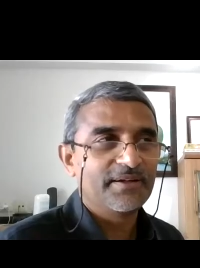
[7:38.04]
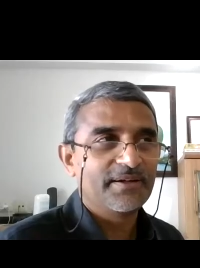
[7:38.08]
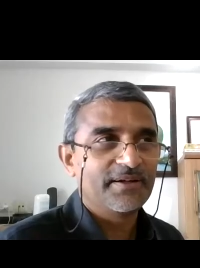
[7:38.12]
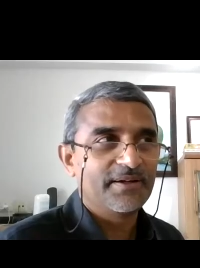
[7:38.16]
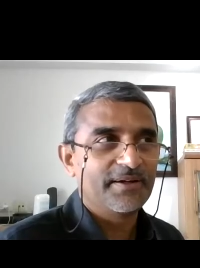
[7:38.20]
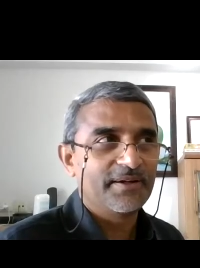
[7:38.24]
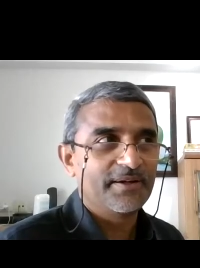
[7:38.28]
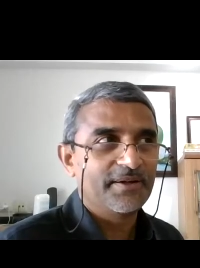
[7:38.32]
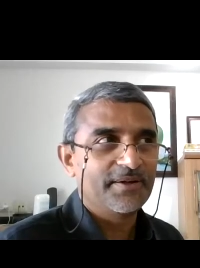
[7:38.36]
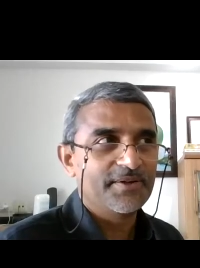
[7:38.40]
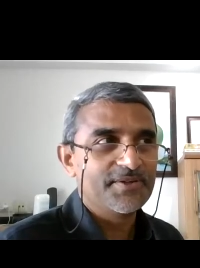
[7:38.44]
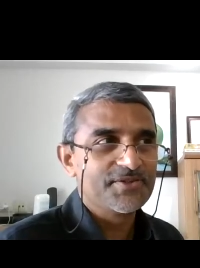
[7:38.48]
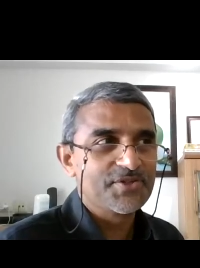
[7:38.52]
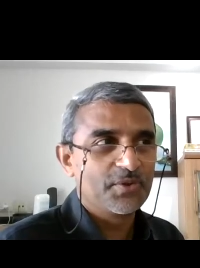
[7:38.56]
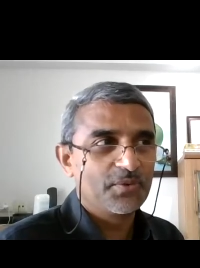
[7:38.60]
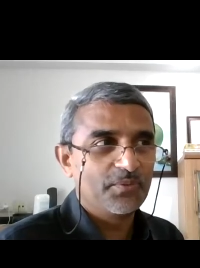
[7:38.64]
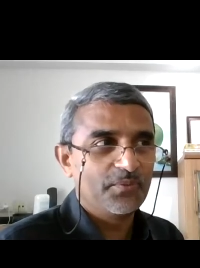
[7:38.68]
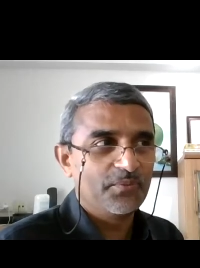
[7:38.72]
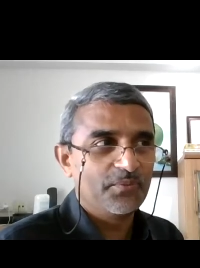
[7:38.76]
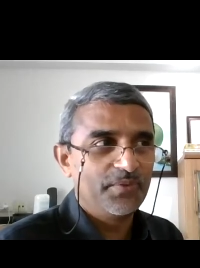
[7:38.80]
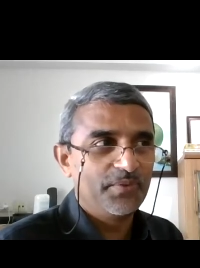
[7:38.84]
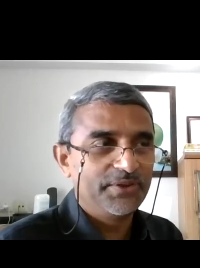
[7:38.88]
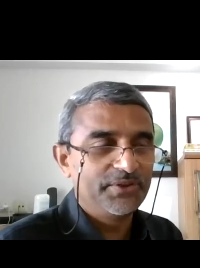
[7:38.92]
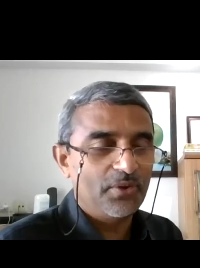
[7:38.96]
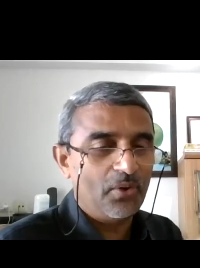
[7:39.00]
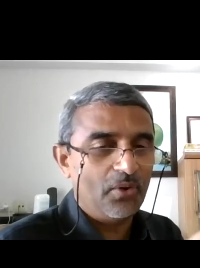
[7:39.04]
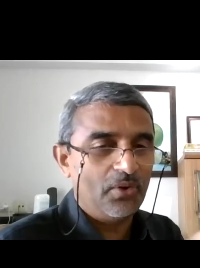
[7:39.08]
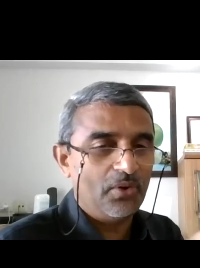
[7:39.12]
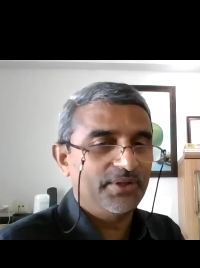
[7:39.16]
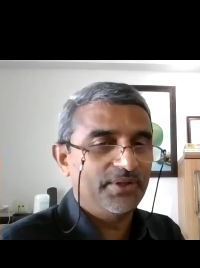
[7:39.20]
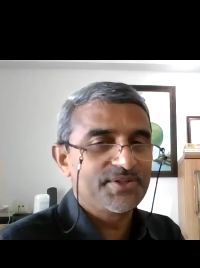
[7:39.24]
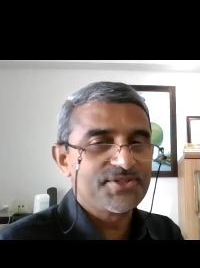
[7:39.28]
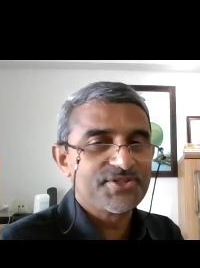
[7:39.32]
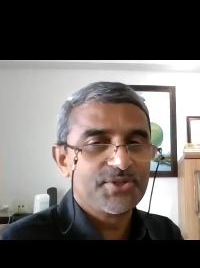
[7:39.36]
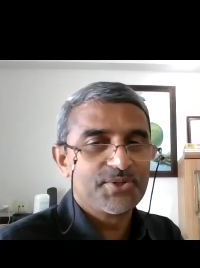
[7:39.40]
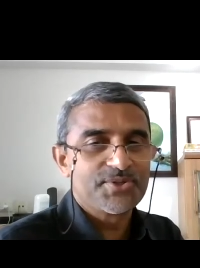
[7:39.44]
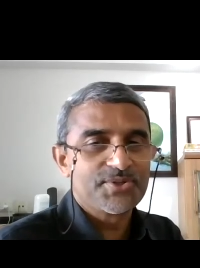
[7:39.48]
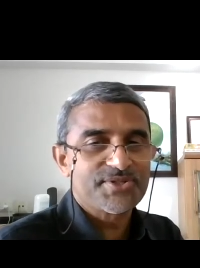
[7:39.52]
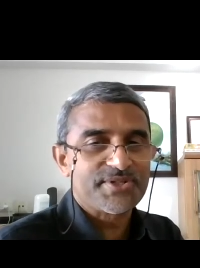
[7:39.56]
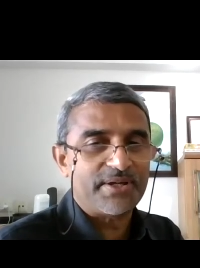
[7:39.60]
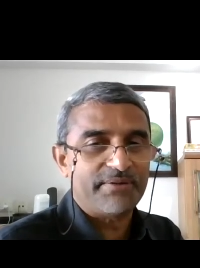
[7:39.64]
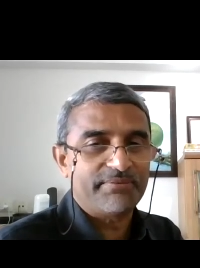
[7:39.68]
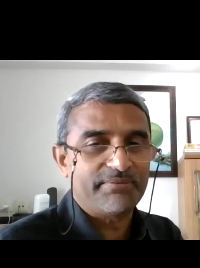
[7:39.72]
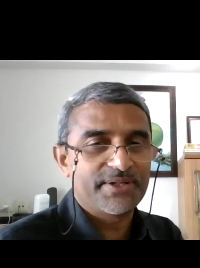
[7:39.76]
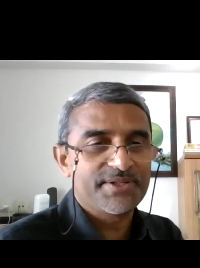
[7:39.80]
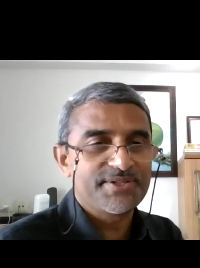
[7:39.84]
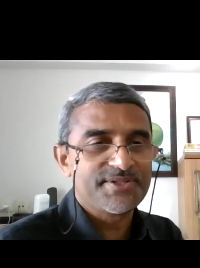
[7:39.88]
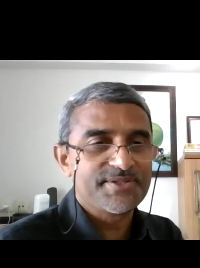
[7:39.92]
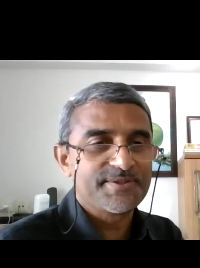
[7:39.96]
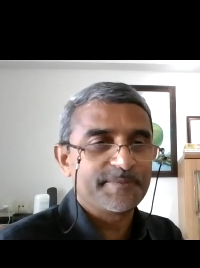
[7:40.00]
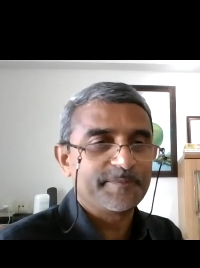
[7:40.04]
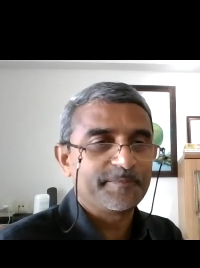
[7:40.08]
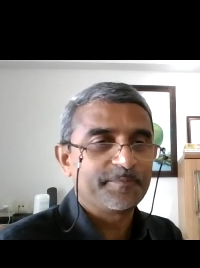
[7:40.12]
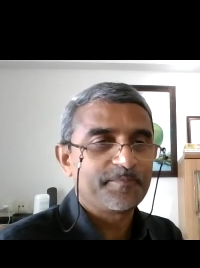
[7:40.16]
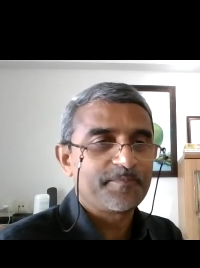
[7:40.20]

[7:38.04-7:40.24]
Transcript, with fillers: Uh, so with all this news coverage,